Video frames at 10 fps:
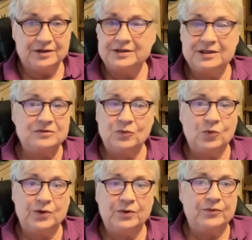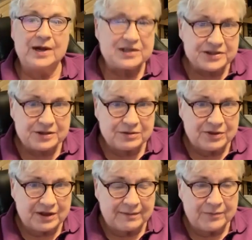didn't want to rescue
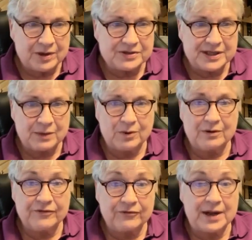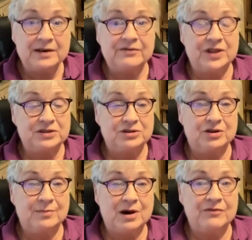them because they were afraid if they
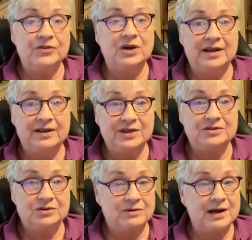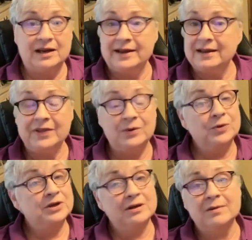took them off the levee to dry land, they
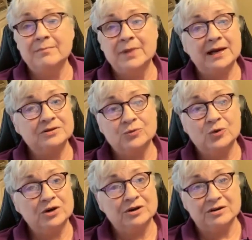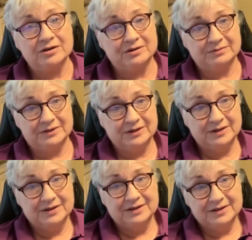wouldn't come back to work.
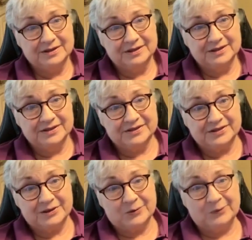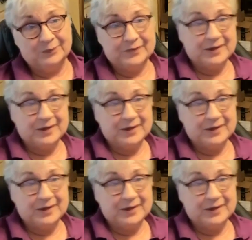So